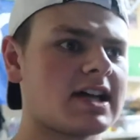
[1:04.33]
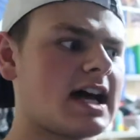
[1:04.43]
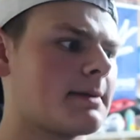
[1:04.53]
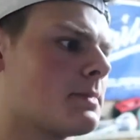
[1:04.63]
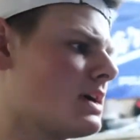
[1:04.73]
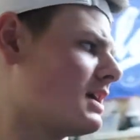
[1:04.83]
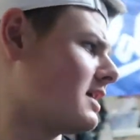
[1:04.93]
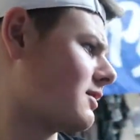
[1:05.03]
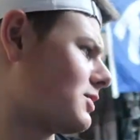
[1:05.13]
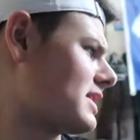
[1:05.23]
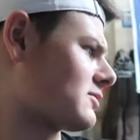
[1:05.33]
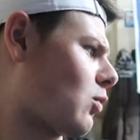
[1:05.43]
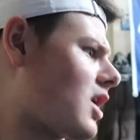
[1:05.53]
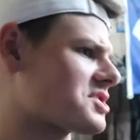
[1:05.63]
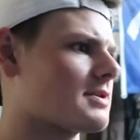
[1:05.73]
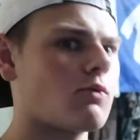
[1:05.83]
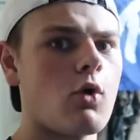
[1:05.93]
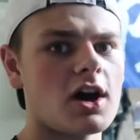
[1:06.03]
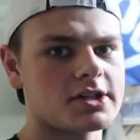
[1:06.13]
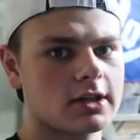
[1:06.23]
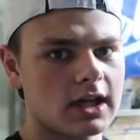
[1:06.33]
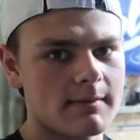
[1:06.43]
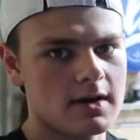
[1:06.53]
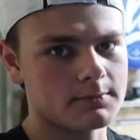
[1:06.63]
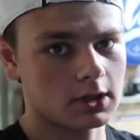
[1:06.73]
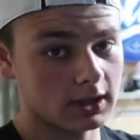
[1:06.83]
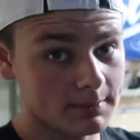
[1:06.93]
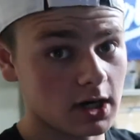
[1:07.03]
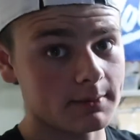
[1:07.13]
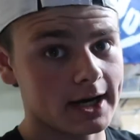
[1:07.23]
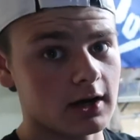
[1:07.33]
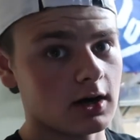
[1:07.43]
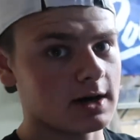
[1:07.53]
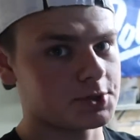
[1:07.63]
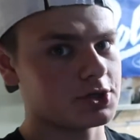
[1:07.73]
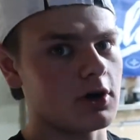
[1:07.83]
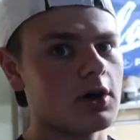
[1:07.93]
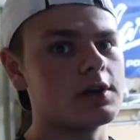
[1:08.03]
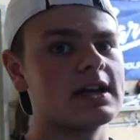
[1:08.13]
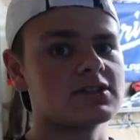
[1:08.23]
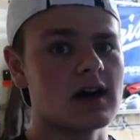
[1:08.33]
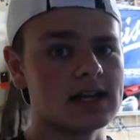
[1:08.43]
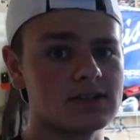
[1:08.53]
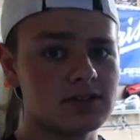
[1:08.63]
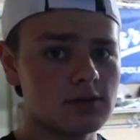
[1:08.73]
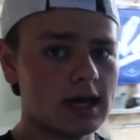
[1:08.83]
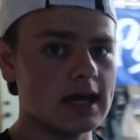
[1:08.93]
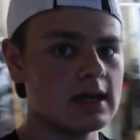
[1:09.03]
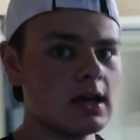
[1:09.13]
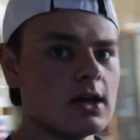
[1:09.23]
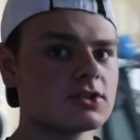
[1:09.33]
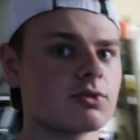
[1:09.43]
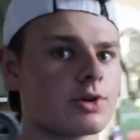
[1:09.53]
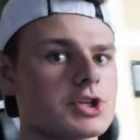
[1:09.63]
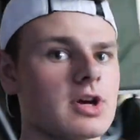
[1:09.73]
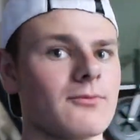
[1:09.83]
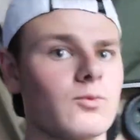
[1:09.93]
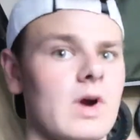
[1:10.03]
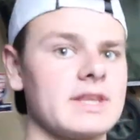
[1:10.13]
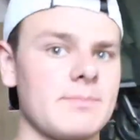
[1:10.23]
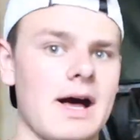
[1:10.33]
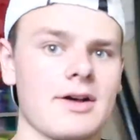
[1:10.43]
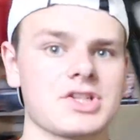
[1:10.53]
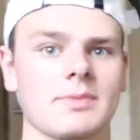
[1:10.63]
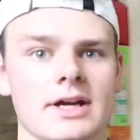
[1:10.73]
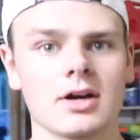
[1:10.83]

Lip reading: time. Will you guys watch me wash and clay bar my car? I'm sure all you guys know how to do that. So we're gonna jump right into polishing my